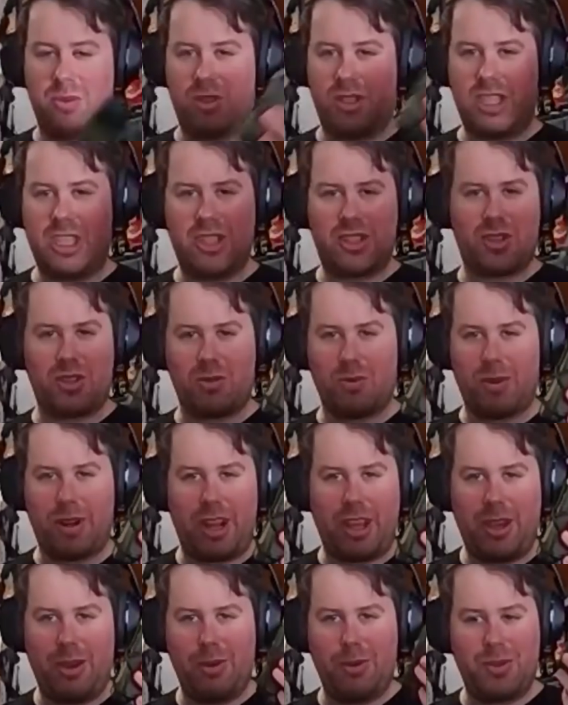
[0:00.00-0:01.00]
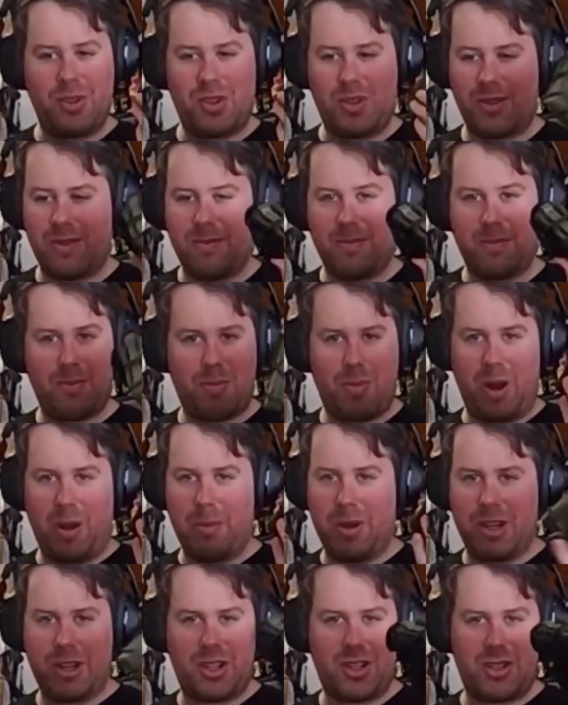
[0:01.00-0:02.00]
these are what I use pretty
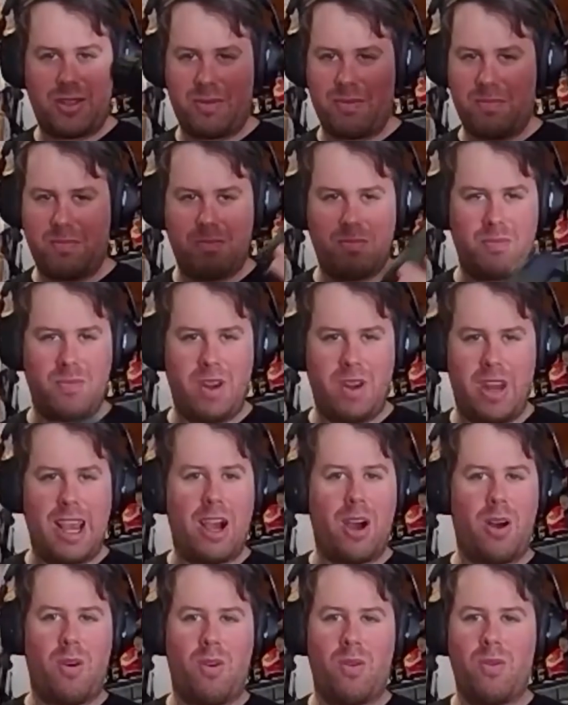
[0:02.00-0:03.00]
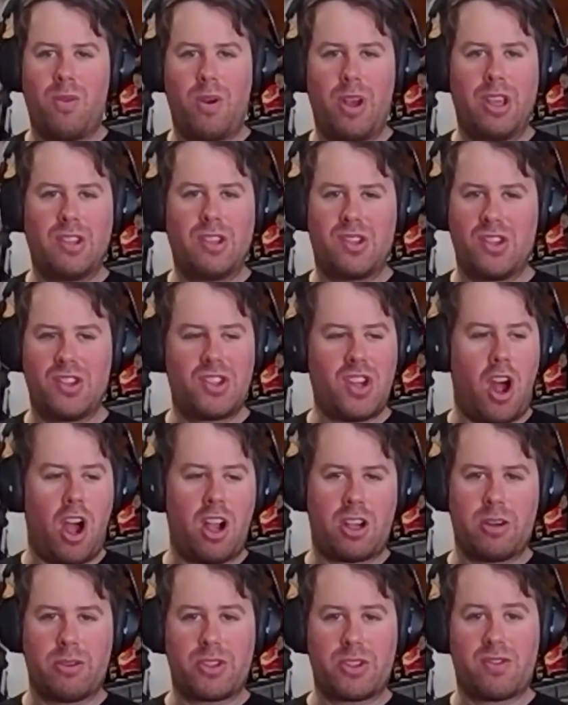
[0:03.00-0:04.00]
much now, is just
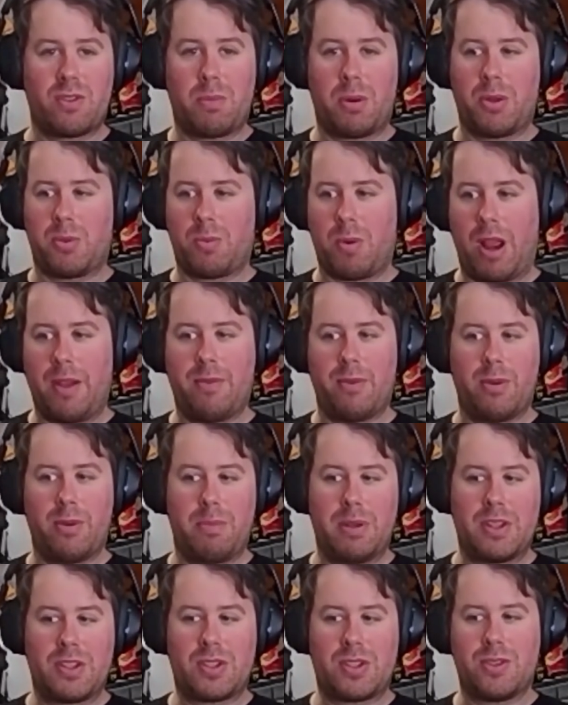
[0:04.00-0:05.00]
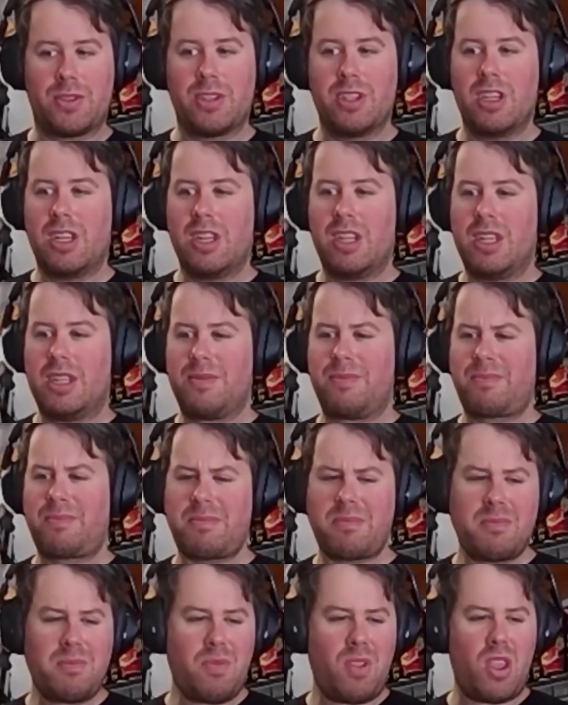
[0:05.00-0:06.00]
tacos for both rifle and pistol.
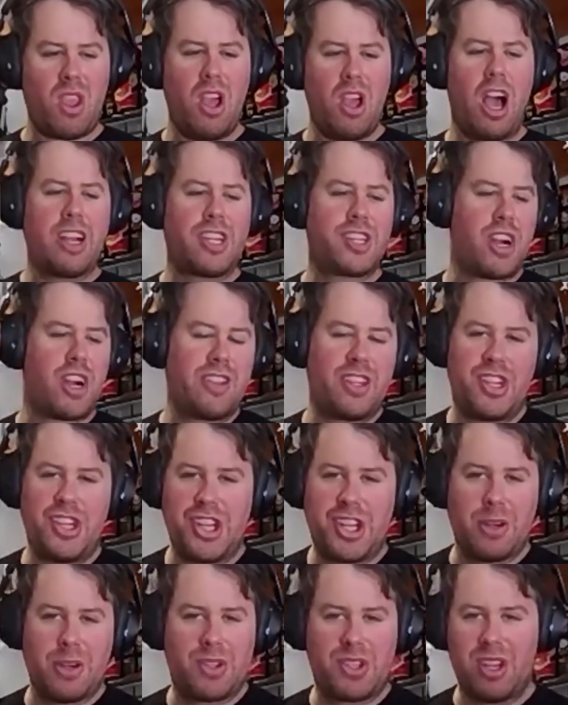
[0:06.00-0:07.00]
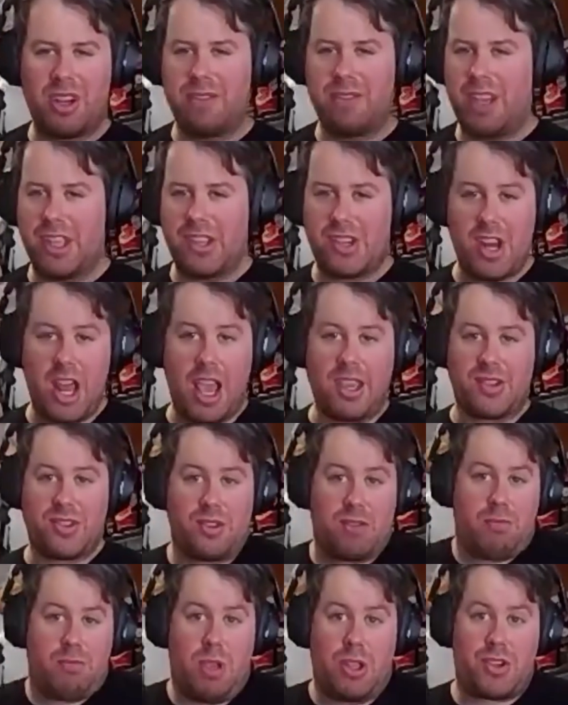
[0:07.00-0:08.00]
I tried the G-code stuff. It's nice.
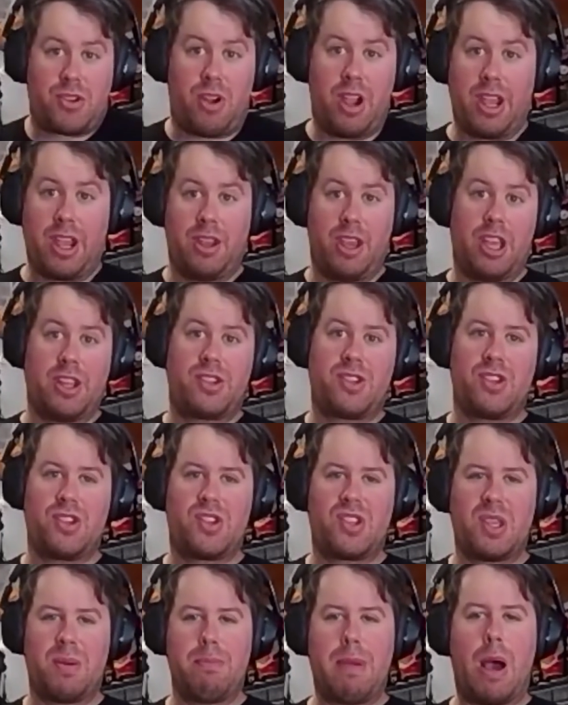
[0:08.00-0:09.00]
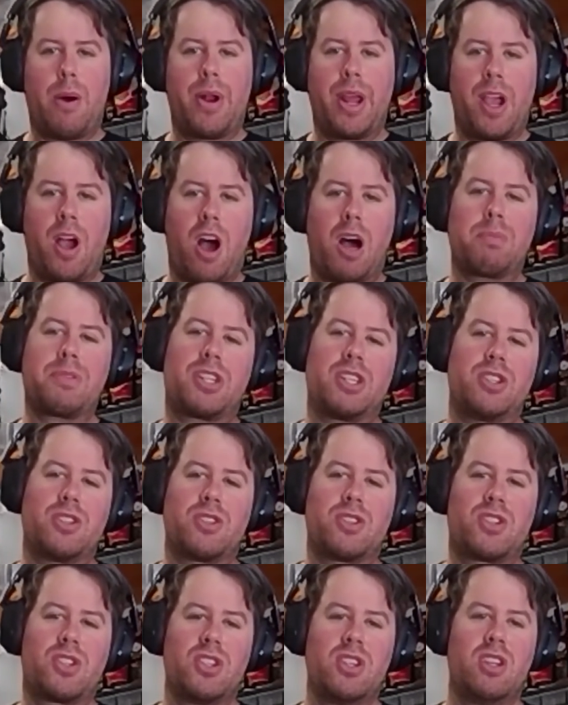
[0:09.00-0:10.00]
It's great. It's just the mounting
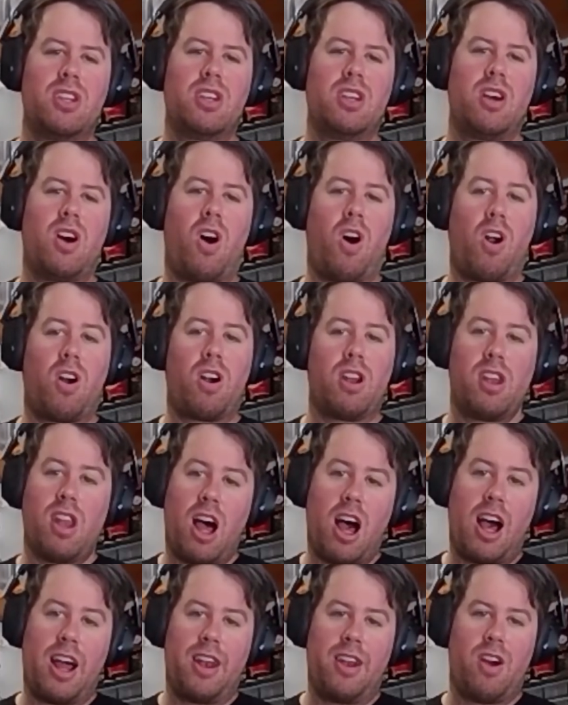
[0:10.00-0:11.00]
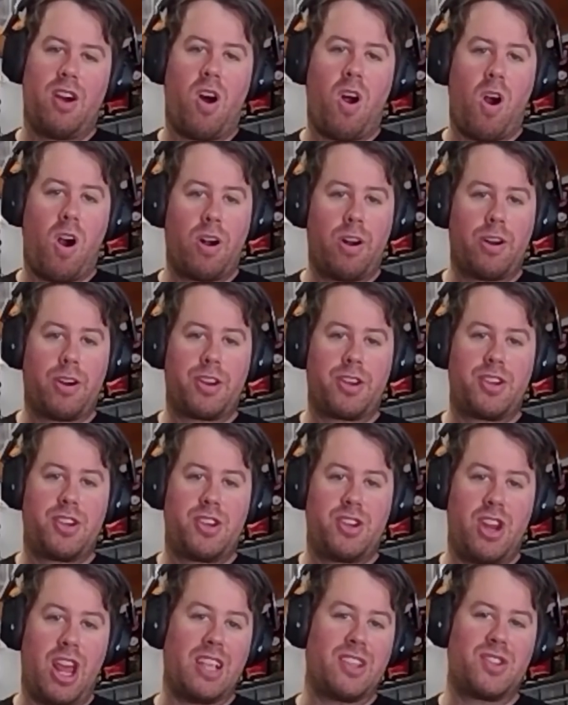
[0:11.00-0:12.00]
options are a lot harder,
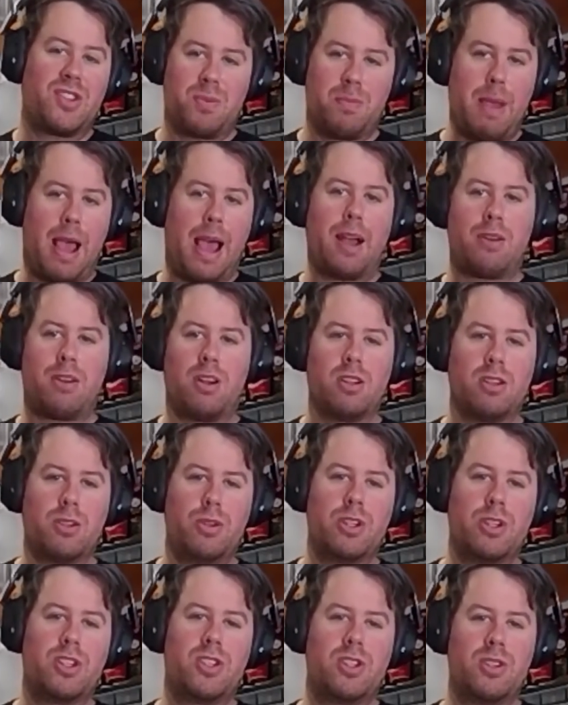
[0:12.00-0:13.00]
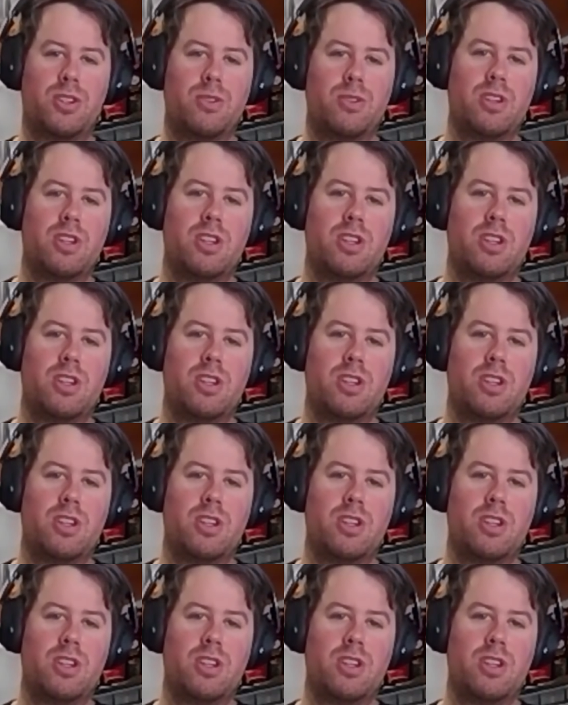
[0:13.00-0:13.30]
as Matt alluded to,